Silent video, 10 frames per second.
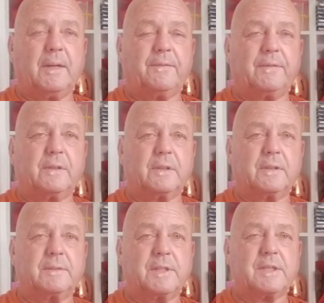And for
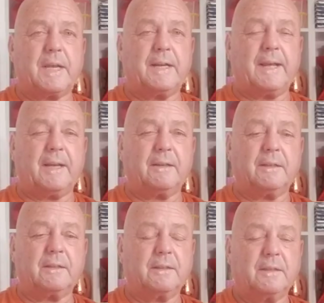setting
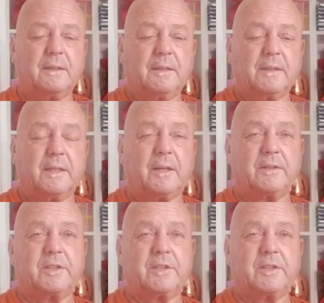out, you know,